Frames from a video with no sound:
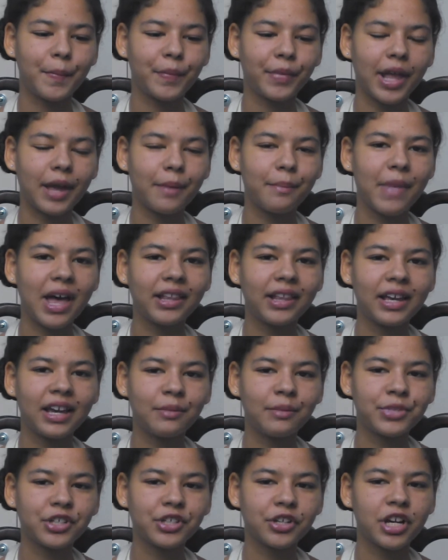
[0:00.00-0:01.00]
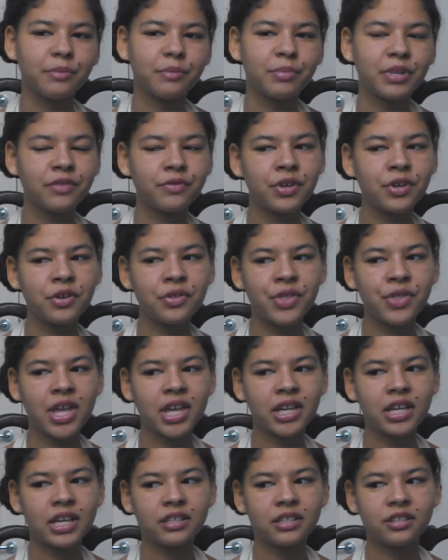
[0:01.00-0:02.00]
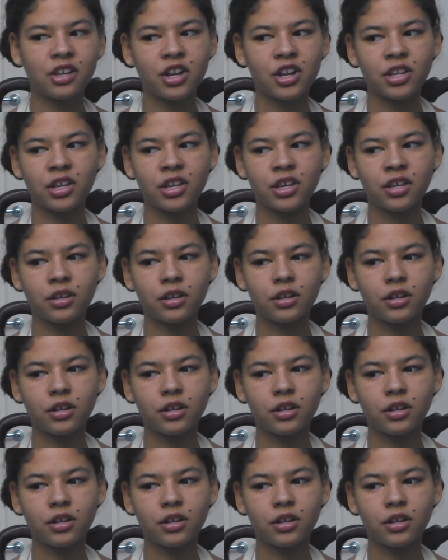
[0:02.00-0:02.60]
Melly, I'm sorry, but if you think he's gonna